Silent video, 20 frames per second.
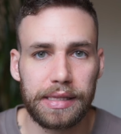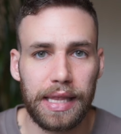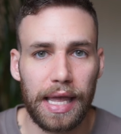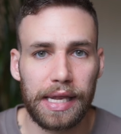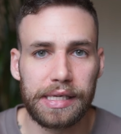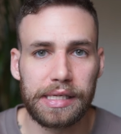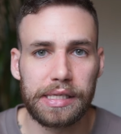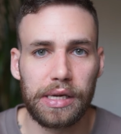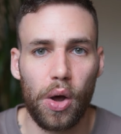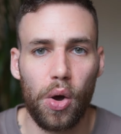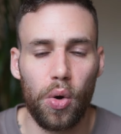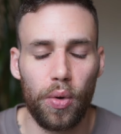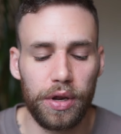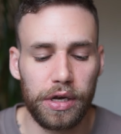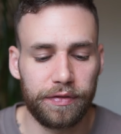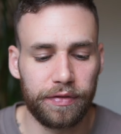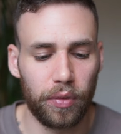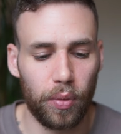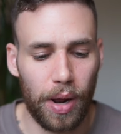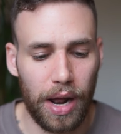Thanks
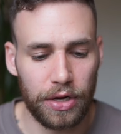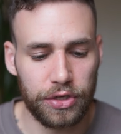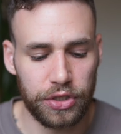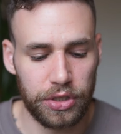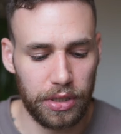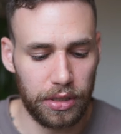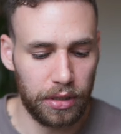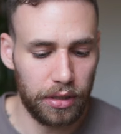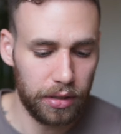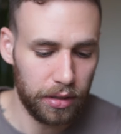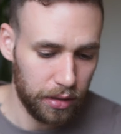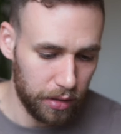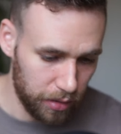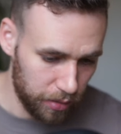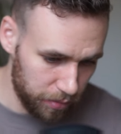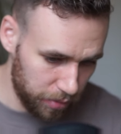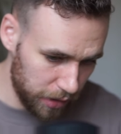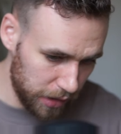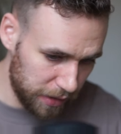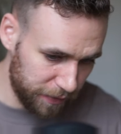always for
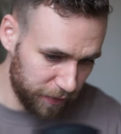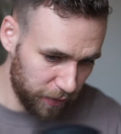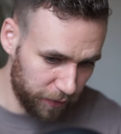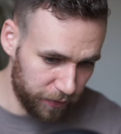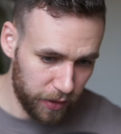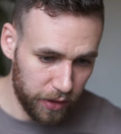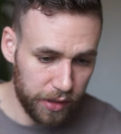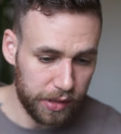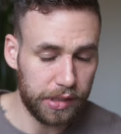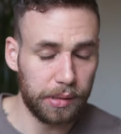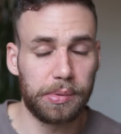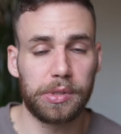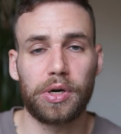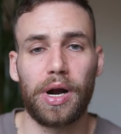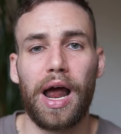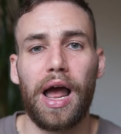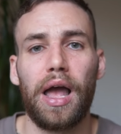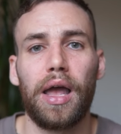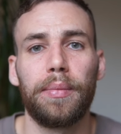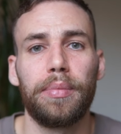watching. Please feel free to
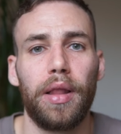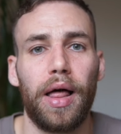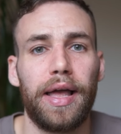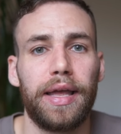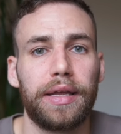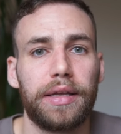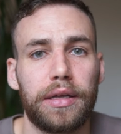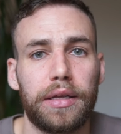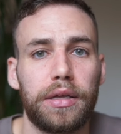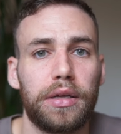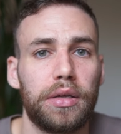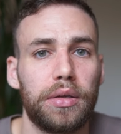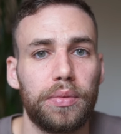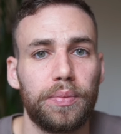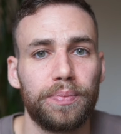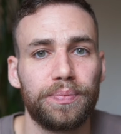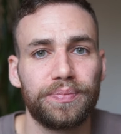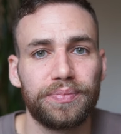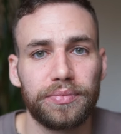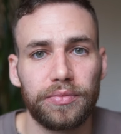subscribe, like,
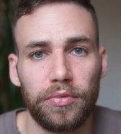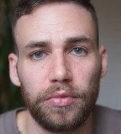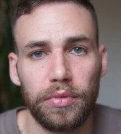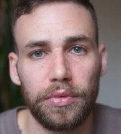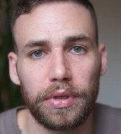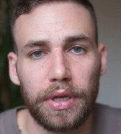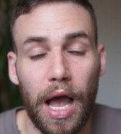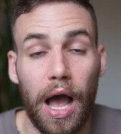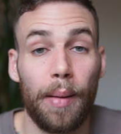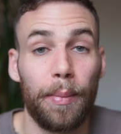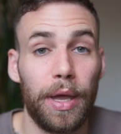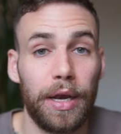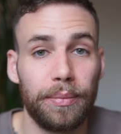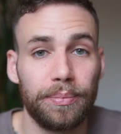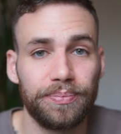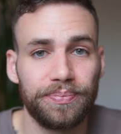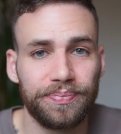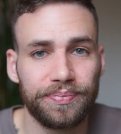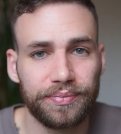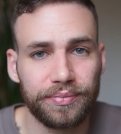
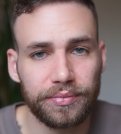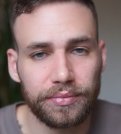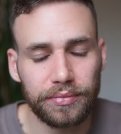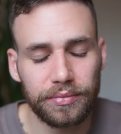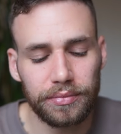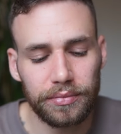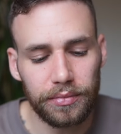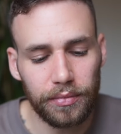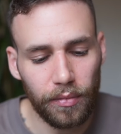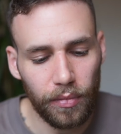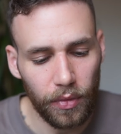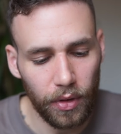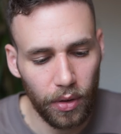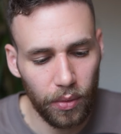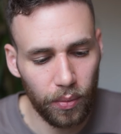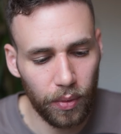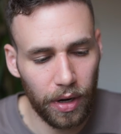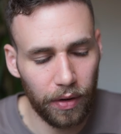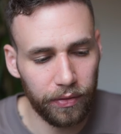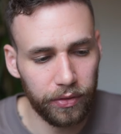comment,
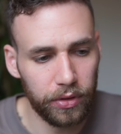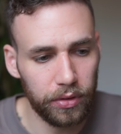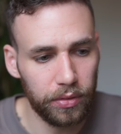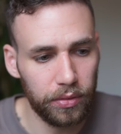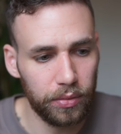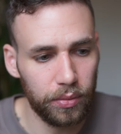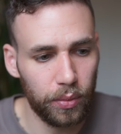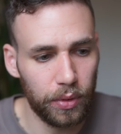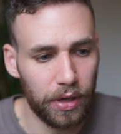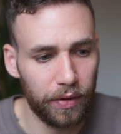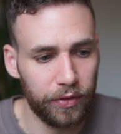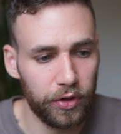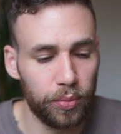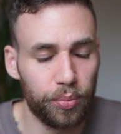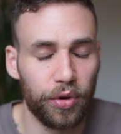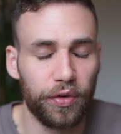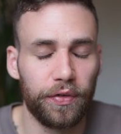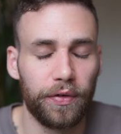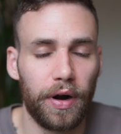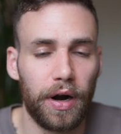whatever you whatever you
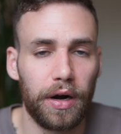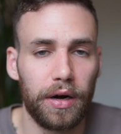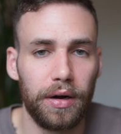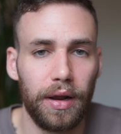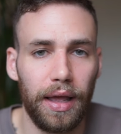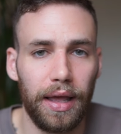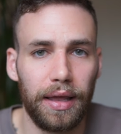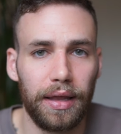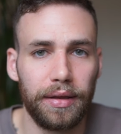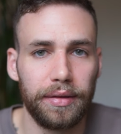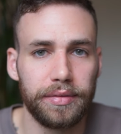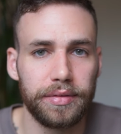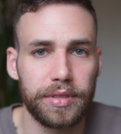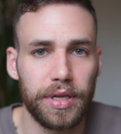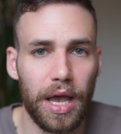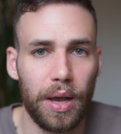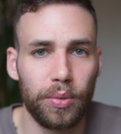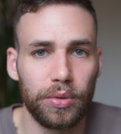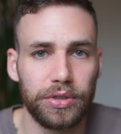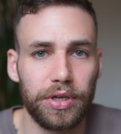prefer, and
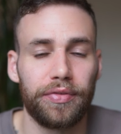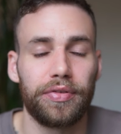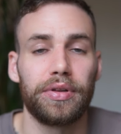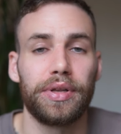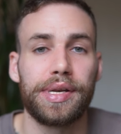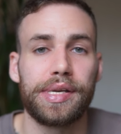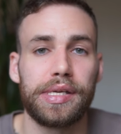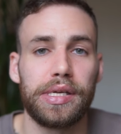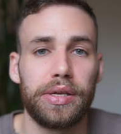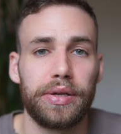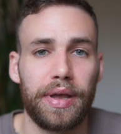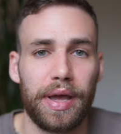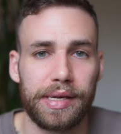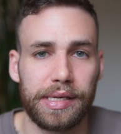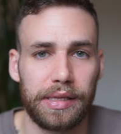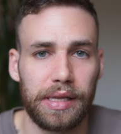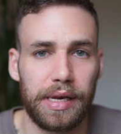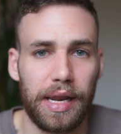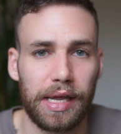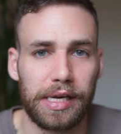I will definitely see you
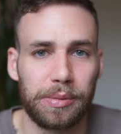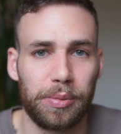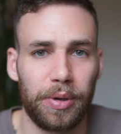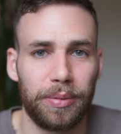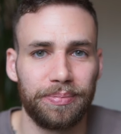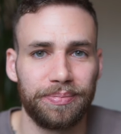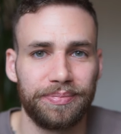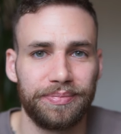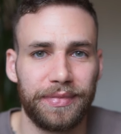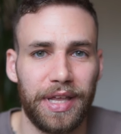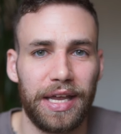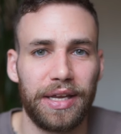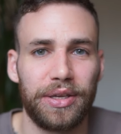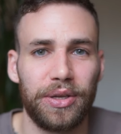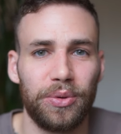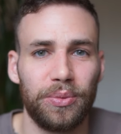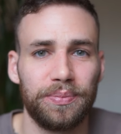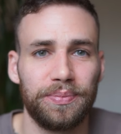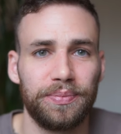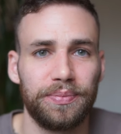guys in the next one. Thank you.